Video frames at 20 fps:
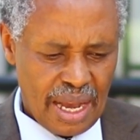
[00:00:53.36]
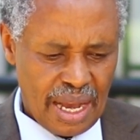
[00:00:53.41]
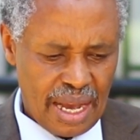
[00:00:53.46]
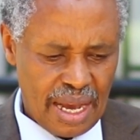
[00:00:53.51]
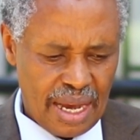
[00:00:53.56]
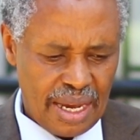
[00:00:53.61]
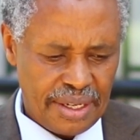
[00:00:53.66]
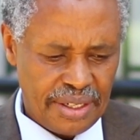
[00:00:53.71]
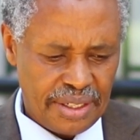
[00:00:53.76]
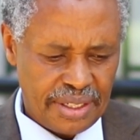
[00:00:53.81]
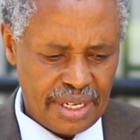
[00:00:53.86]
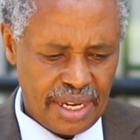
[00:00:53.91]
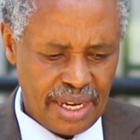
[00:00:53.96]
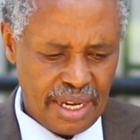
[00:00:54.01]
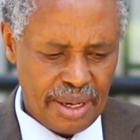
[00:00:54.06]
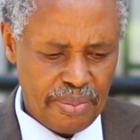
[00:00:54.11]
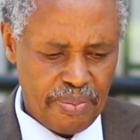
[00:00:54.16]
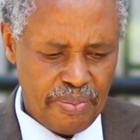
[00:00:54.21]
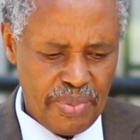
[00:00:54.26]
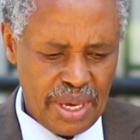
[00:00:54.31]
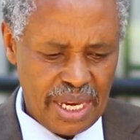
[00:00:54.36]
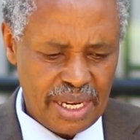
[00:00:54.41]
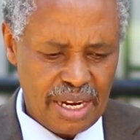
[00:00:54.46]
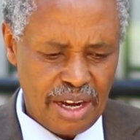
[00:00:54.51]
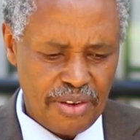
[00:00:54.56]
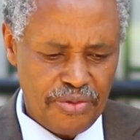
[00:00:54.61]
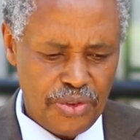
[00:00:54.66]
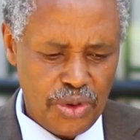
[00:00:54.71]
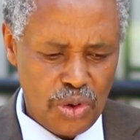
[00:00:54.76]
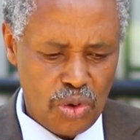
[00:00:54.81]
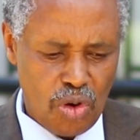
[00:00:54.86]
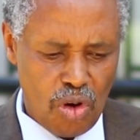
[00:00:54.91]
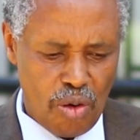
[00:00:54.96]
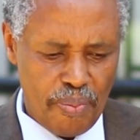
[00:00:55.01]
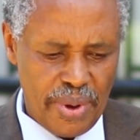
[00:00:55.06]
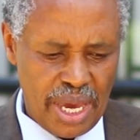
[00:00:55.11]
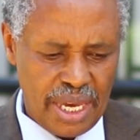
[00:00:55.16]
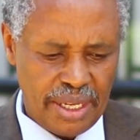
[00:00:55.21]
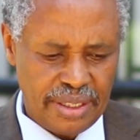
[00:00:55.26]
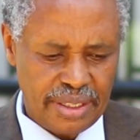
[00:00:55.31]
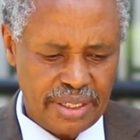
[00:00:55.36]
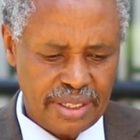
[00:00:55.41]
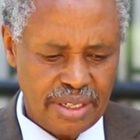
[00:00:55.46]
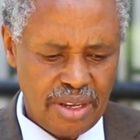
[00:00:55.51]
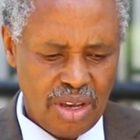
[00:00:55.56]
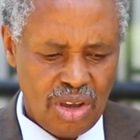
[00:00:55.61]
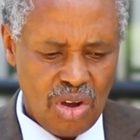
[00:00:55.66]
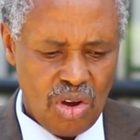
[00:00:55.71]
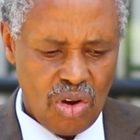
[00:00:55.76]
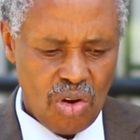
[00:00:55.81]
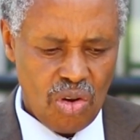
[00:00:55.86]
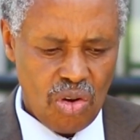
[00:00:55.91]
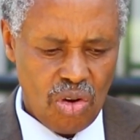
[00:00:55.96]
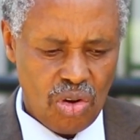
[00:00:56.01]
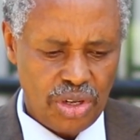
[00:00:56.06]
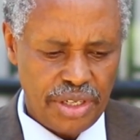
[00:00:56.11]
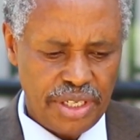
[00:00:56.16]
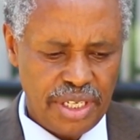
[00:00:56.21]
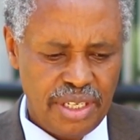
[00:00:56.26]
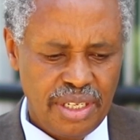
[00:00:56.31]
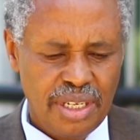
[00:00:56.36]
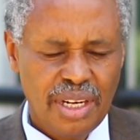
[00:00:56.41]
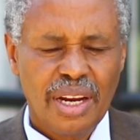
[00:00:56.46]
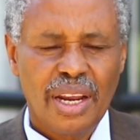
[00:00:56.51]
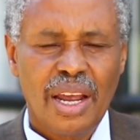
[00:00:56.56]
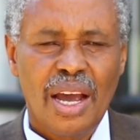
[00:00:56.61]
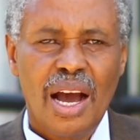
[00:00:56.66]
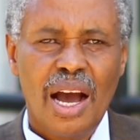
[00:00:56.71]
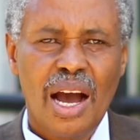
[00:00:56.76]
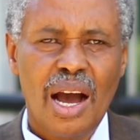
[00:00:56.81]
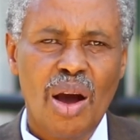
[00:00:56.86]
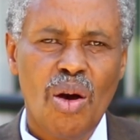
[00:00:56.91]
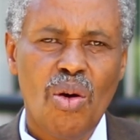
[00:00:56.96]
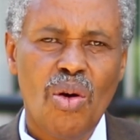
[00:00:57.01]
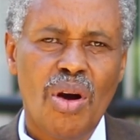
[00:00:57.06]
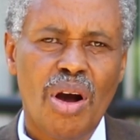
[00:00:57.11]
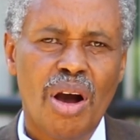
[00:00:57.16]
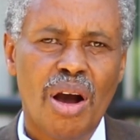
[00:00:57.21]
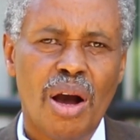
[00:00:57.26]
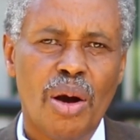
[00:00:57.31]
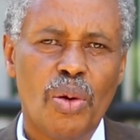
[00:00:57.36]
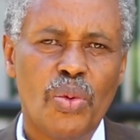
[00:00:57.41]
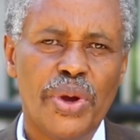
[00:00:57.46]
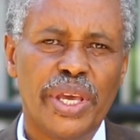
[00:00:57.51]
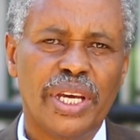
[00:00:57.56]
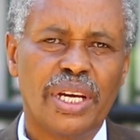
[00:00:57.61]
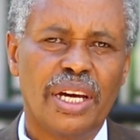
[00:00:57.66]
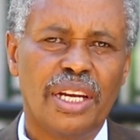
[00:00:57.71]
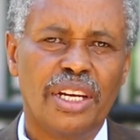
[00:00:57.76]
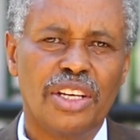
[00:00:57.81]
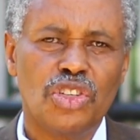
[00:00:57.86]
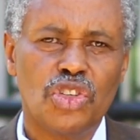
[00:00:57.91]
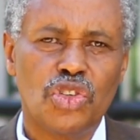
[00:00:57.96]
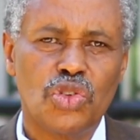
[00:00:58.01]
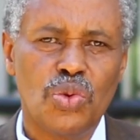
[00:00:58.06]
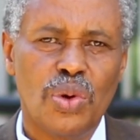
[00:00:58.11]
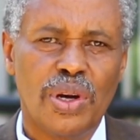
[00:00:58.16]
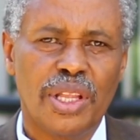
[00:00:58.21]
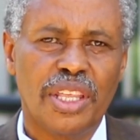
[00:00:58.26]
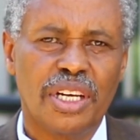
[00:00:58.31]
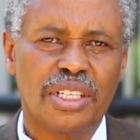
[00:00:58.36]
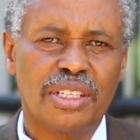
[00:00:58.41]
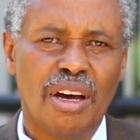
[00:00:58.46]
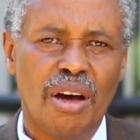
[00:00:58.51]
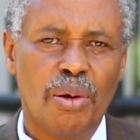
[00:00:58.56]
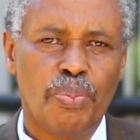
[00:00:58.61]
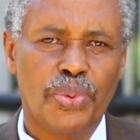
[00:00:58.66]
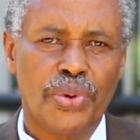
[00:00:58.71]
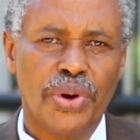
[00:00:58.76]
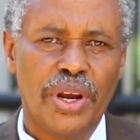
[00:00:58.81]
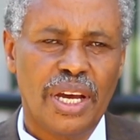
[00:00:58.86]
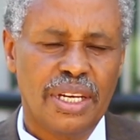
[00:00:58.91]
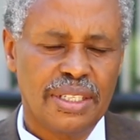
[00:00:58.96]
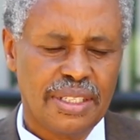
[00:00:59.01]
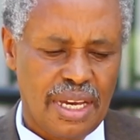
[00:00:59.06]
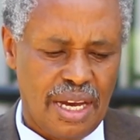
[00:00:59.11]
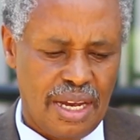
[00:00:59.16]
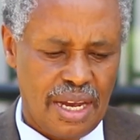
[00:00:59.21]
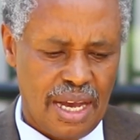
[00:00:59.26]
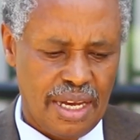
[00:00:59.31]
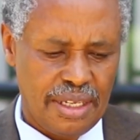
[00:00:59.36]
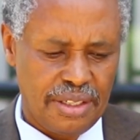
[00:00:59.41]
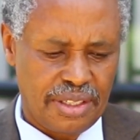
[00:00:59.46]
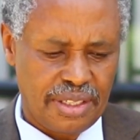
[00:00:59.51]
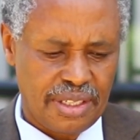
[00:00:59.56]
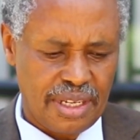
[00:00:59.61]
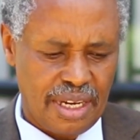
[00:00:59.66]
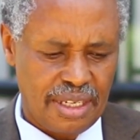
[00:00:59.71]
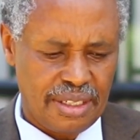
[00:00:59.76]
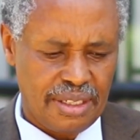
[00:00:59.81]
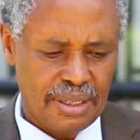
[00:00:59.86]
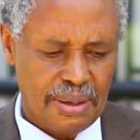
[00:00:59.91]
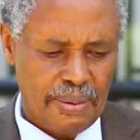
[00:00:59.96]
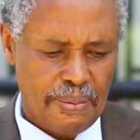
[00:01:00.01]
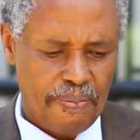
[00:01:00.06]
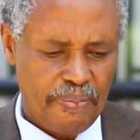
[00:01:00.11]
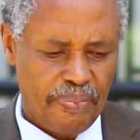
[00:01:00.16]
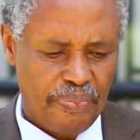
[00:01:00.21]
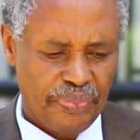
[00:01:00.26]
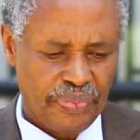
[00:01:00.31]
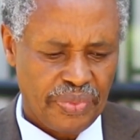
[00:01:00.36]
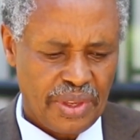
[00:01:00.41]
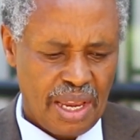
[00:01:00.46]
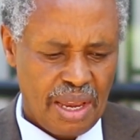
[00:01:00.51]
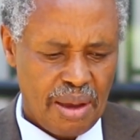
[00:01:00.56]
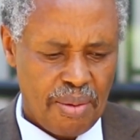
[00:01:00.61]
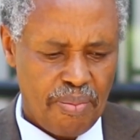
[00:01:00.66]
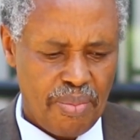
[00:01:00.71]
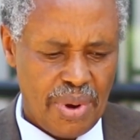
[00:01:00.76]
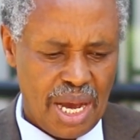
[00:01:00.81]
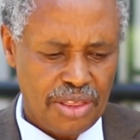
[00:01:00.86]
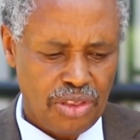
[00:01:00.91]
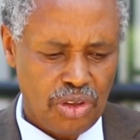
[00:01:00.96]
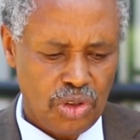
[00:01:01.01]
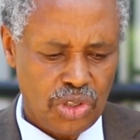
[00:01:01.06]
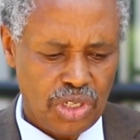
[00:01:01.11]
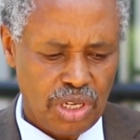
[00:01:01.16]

and uh, make a few comments on how uh, we can ensure that our prayers are answered. Matthew